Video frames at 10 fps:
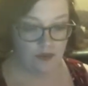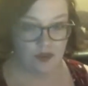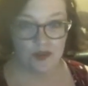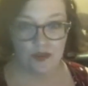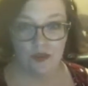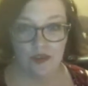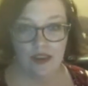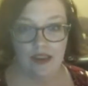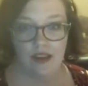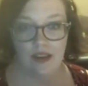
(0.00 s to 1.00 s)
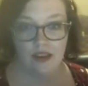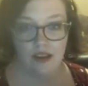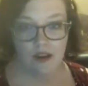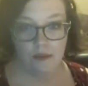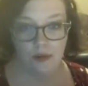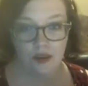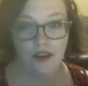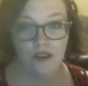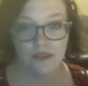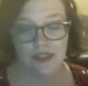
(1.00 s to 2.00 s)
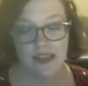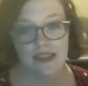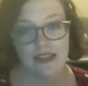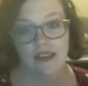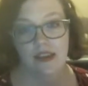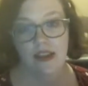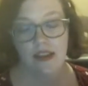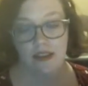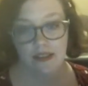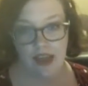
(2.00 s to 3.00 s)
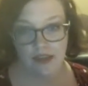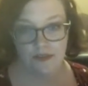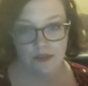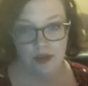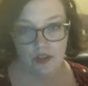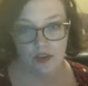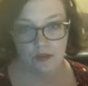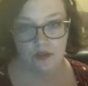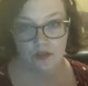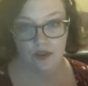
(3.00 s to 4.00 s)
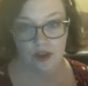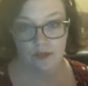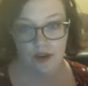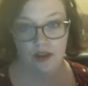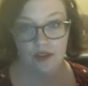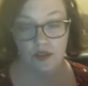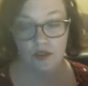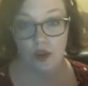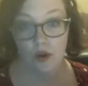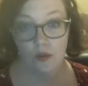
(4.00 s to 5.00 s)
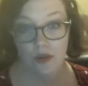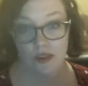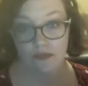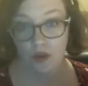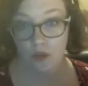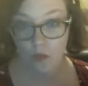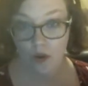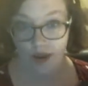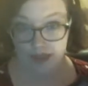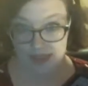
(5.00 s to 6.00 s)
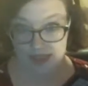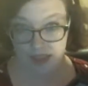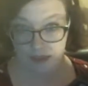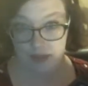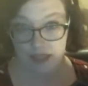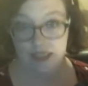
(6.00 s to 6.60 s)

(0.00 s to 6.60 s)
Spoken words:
There's only a couple of these left in my Shoppers Drug Mart, so if you want them,